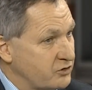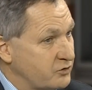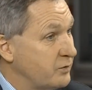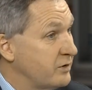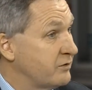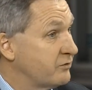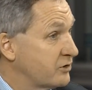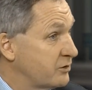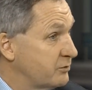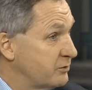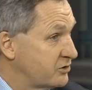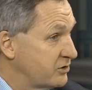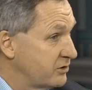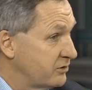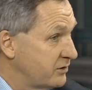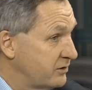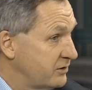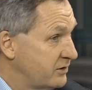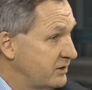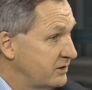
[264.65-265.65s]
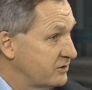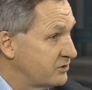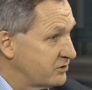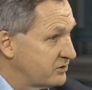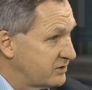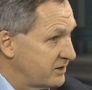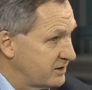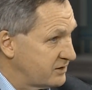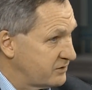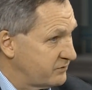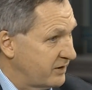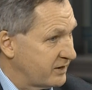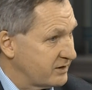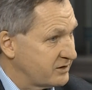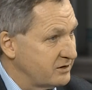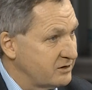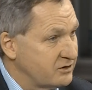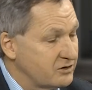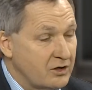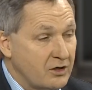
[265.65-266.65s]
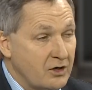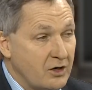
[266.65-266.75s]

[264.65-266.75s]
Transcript: So we've got the material to test vaccines.